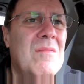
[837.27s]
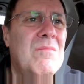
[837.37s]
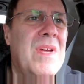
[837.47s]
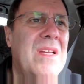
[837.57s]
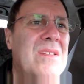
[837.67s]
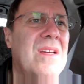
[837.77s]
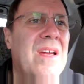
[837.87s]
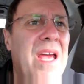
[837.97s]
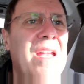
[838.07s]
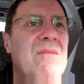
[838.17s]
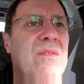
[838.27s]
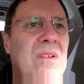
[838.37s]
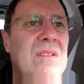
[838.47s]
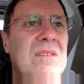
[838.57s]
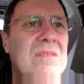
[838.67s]
Makes you
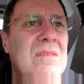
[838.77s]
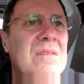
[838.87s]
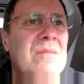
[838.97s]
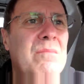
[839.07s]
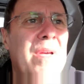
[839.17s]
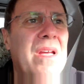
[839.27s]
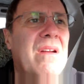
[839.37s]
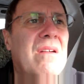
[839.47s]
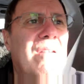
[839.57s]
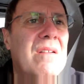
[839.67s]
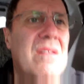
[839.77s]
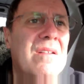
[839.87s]
hateful, bitter,